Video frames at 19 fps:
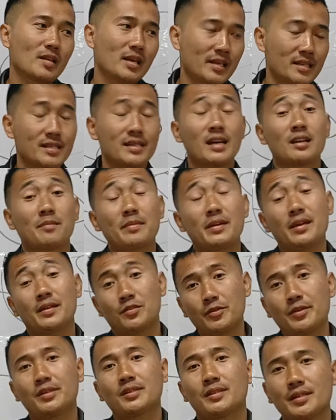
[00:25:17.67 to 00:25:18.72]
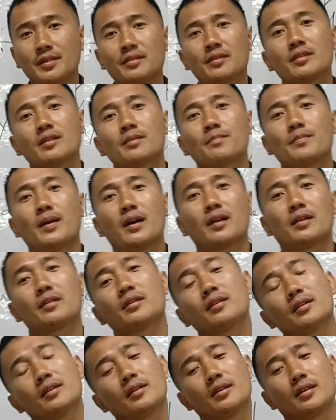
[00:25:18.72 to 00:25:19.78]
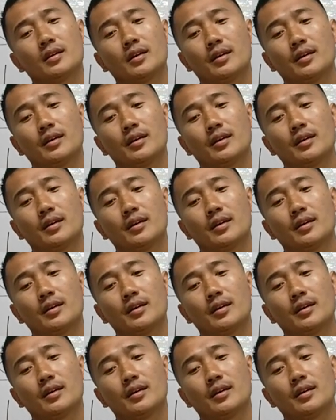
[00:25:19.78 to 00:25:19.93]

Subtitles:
it's gonna be interesting, but